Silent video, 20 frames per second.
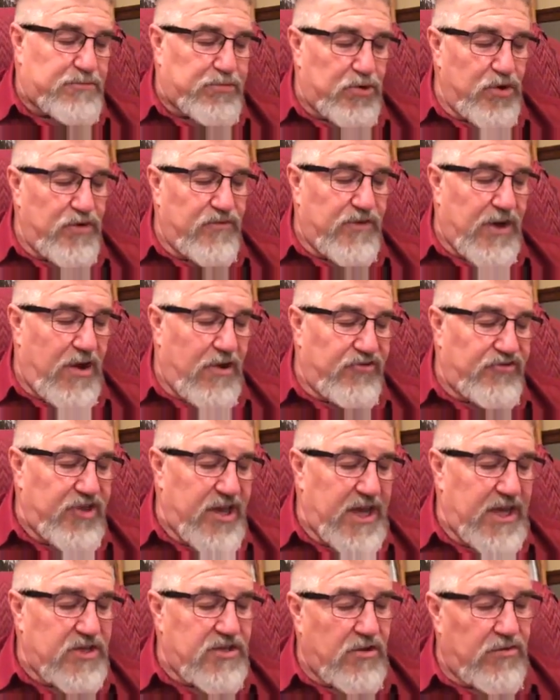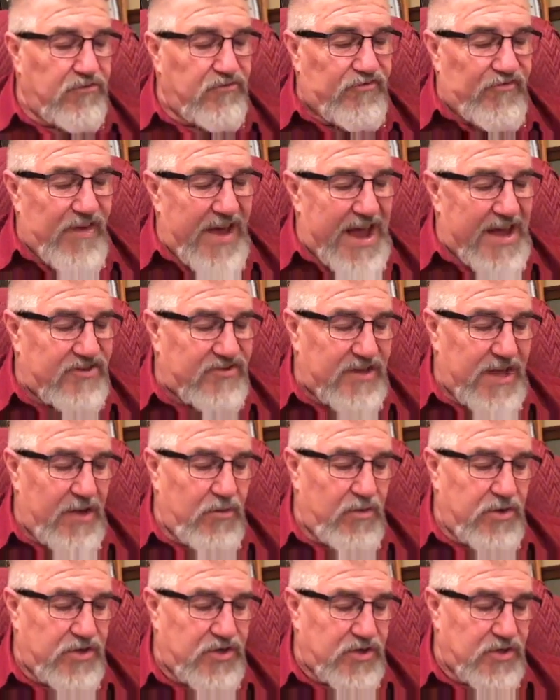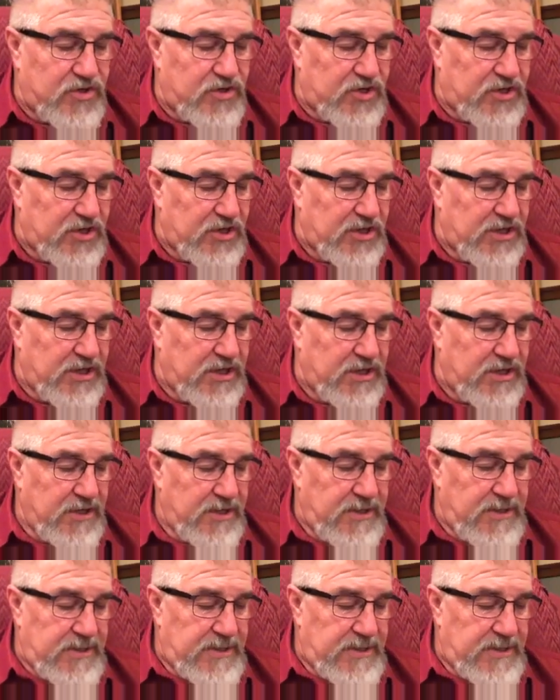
Prove all things. Hold fast that which is good.